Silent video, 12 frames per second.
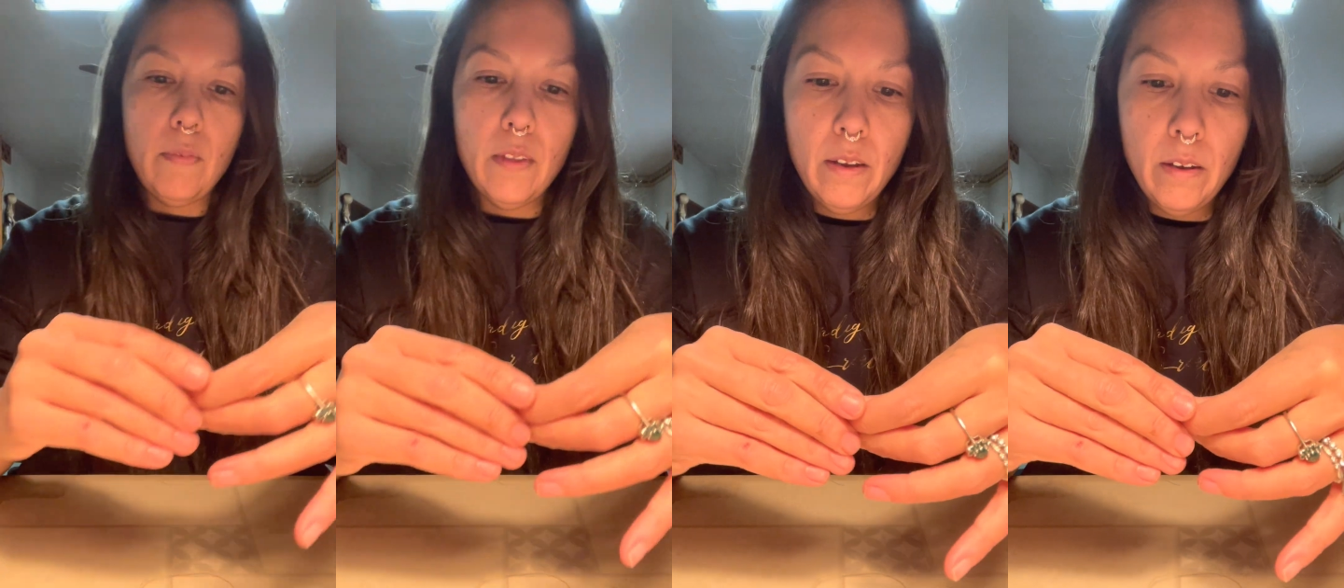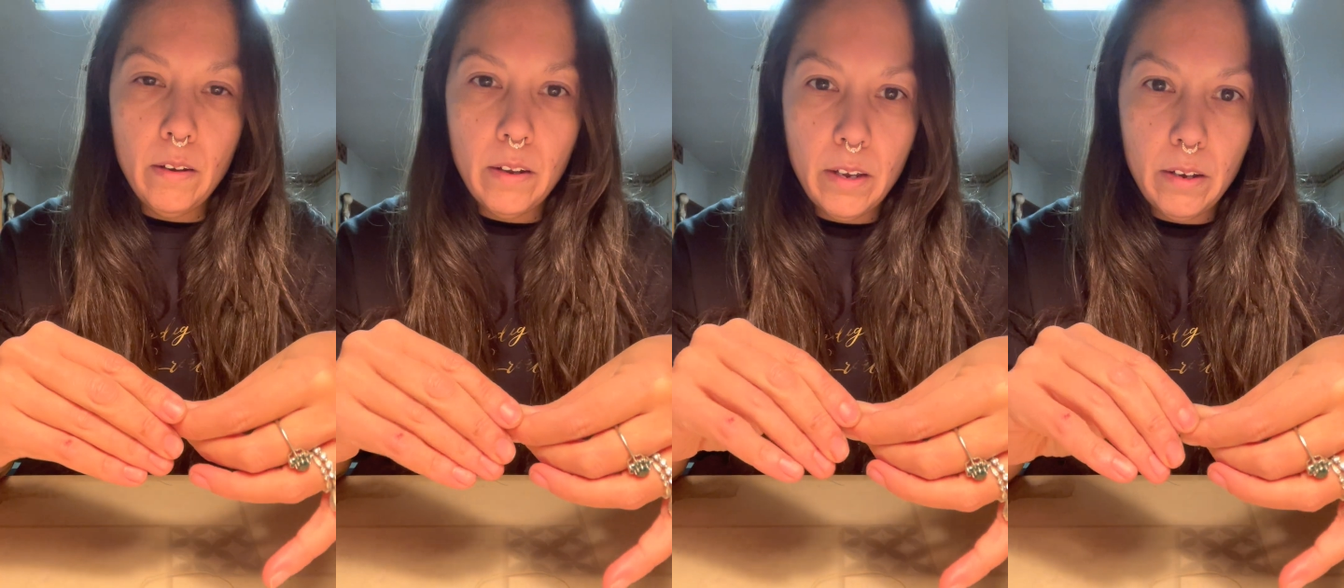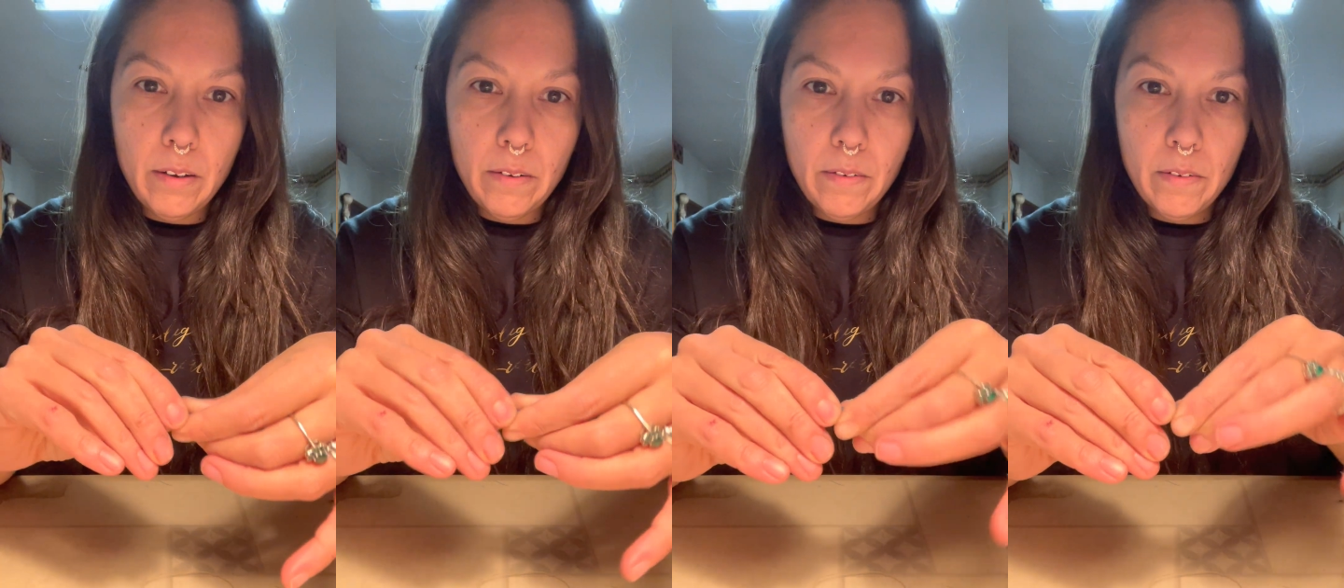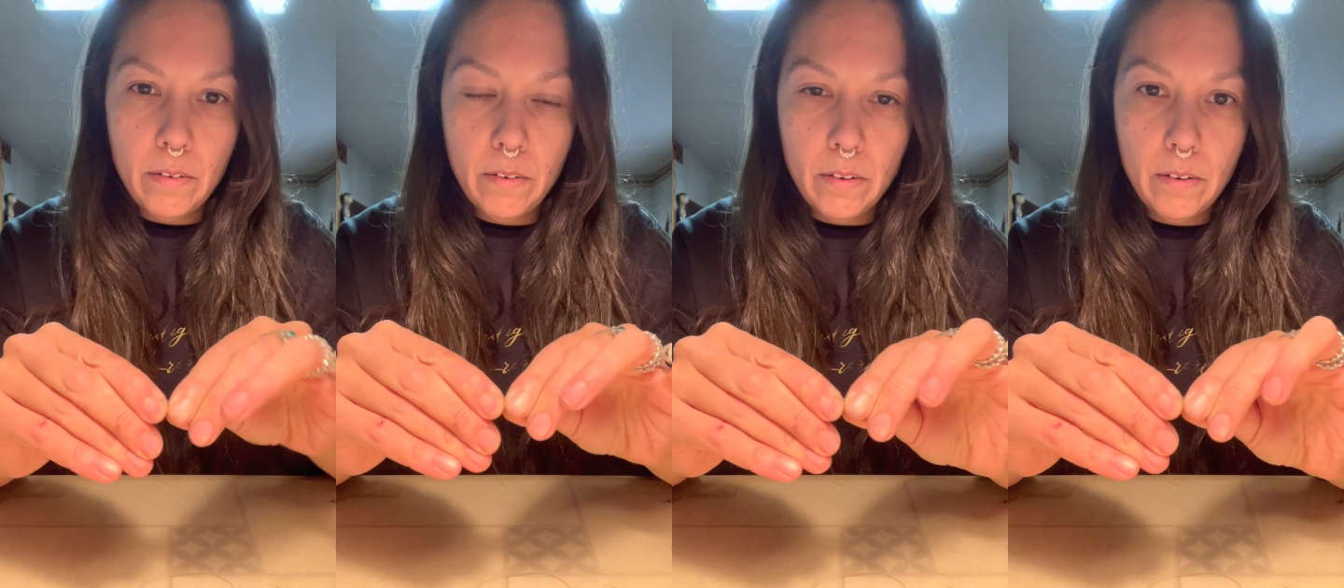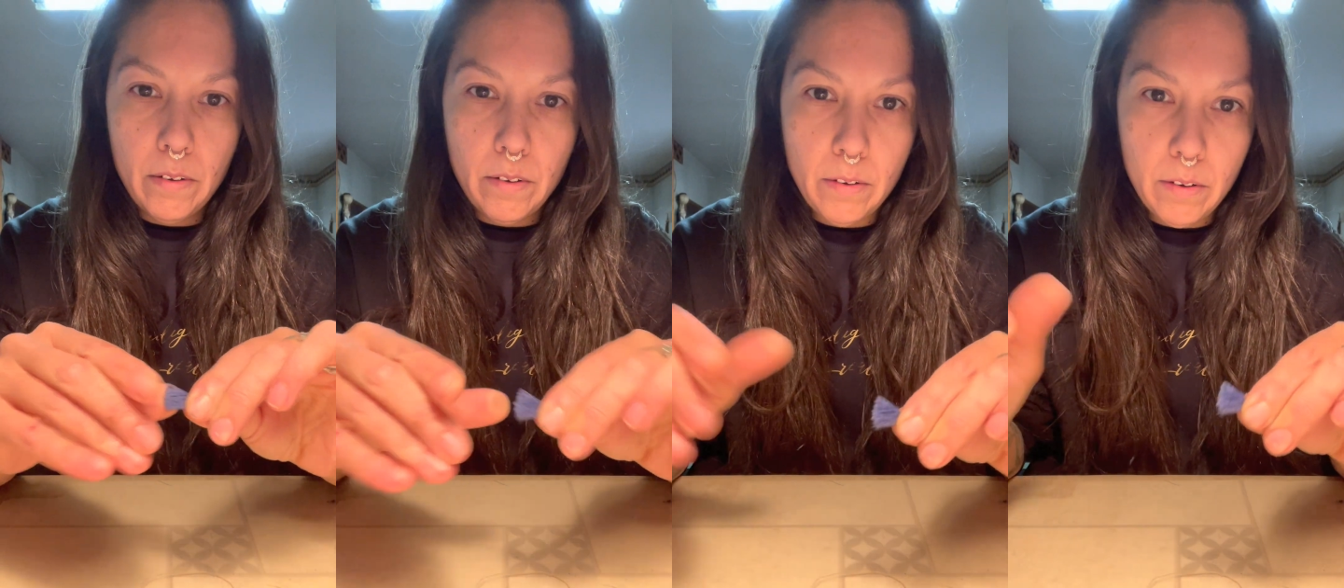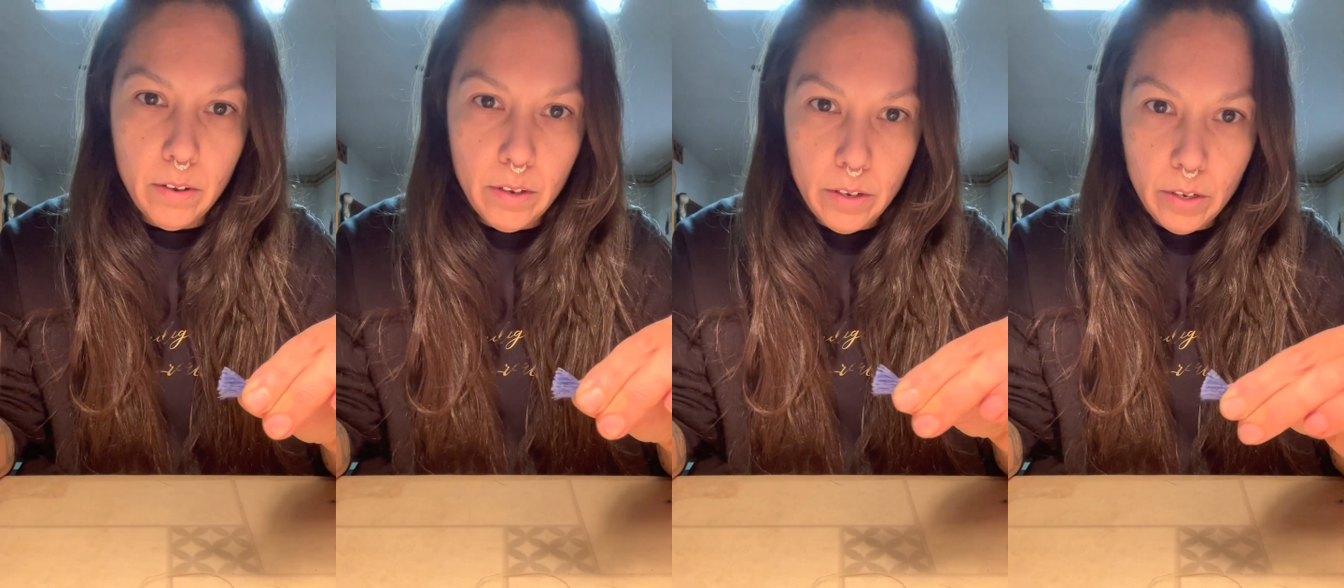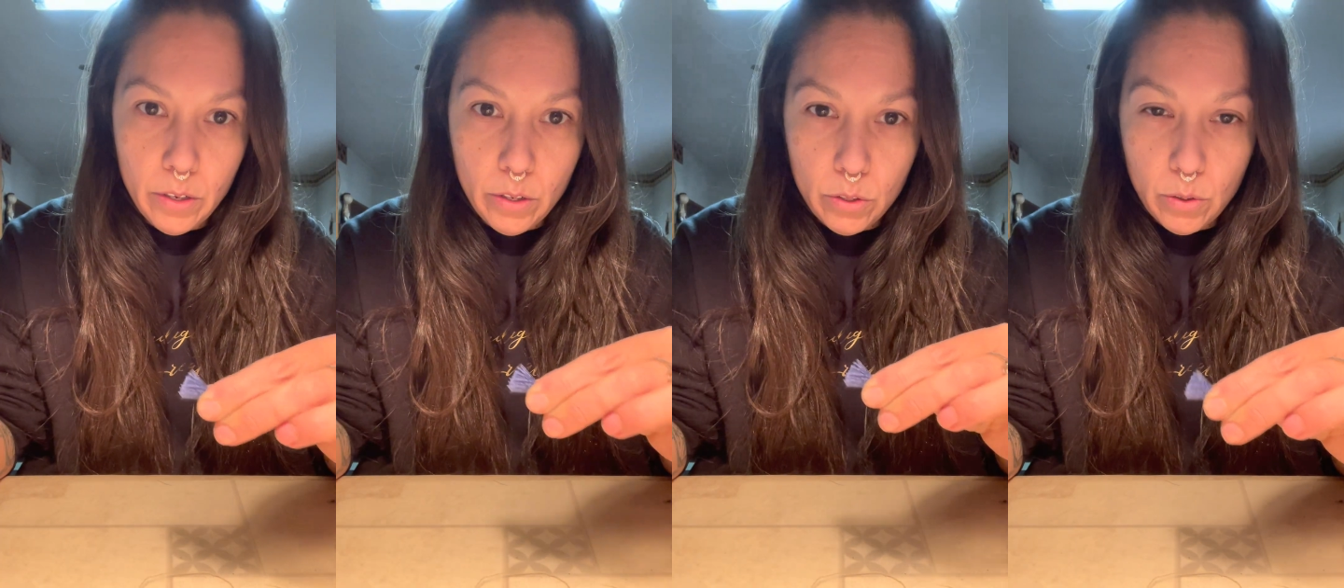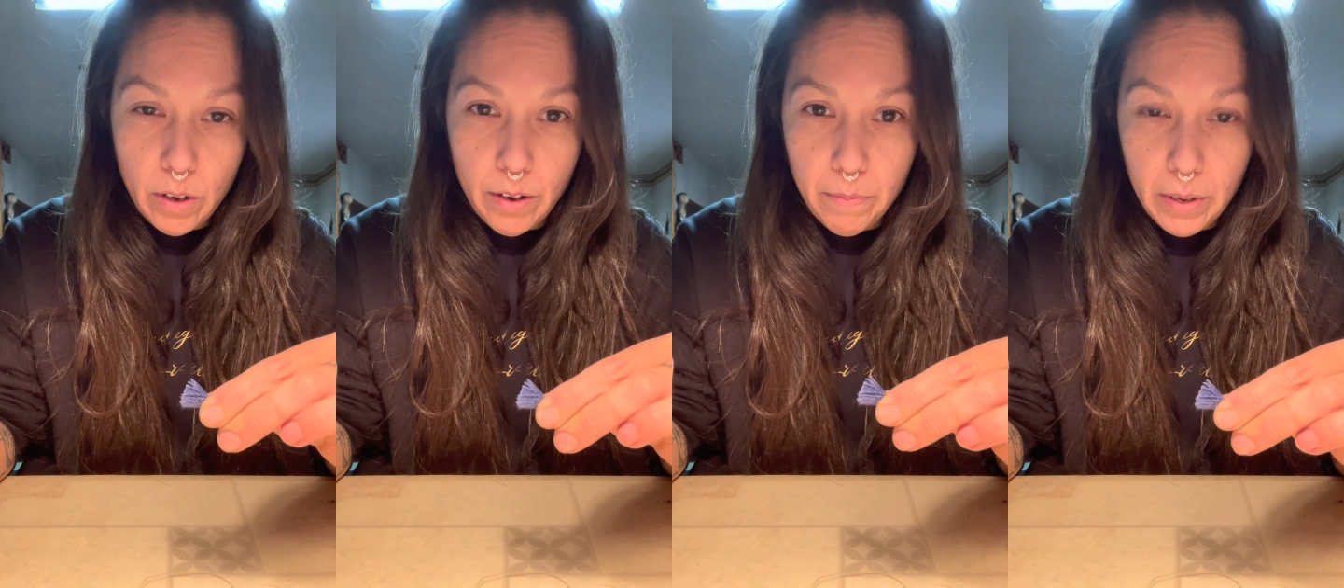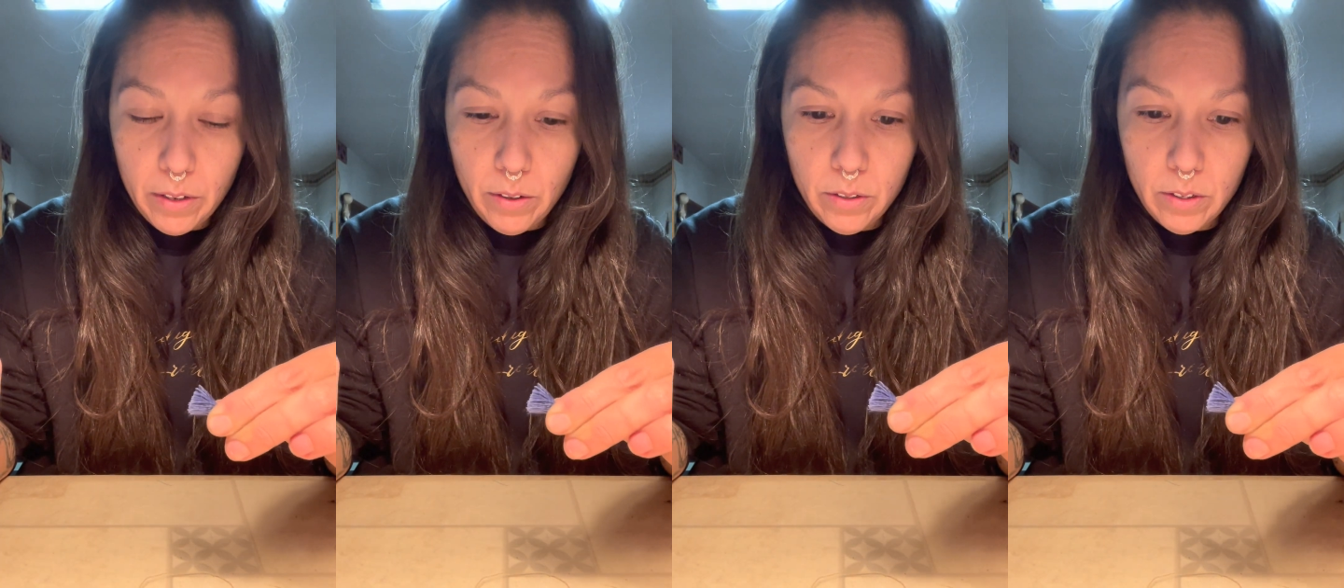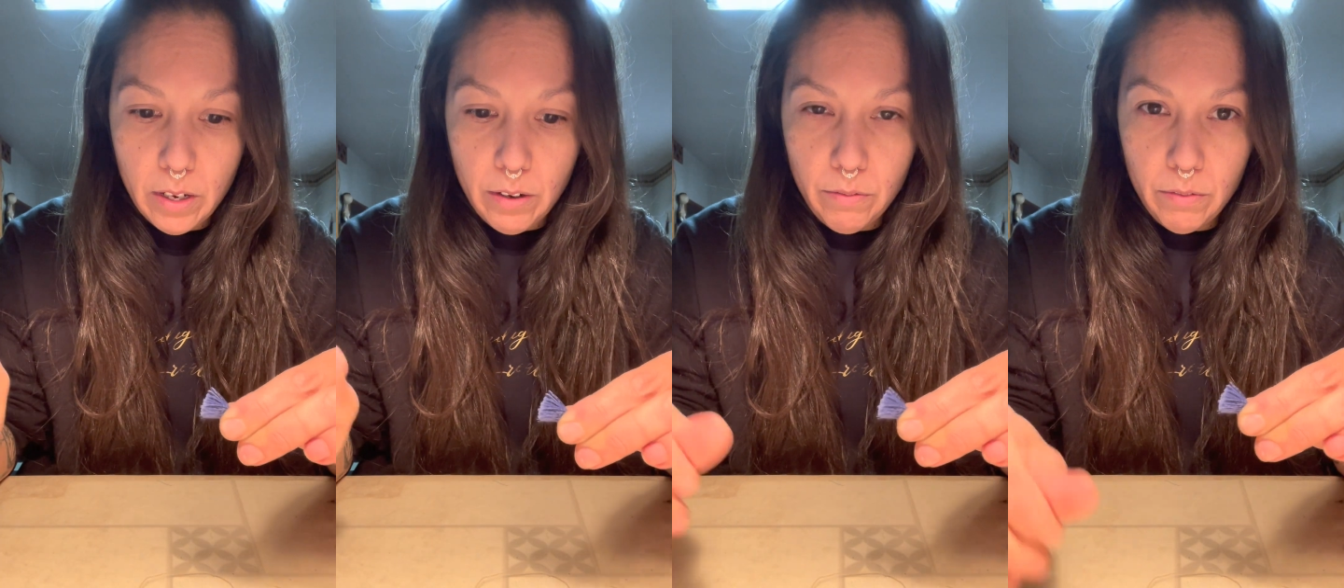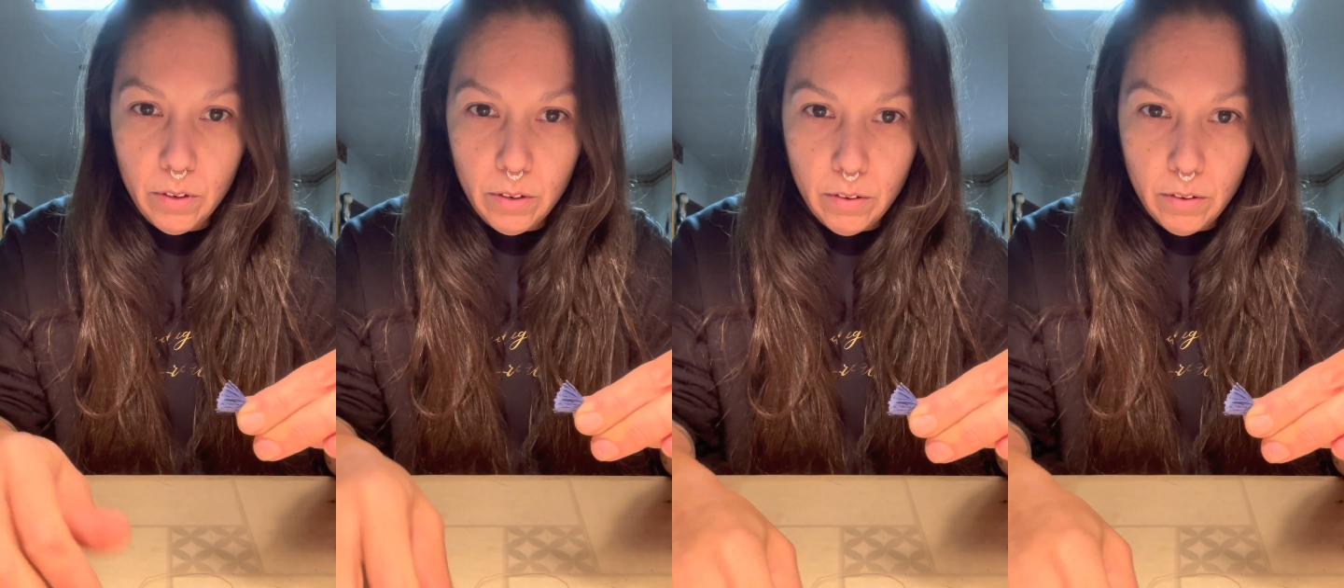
Okay, so I have my little tuft,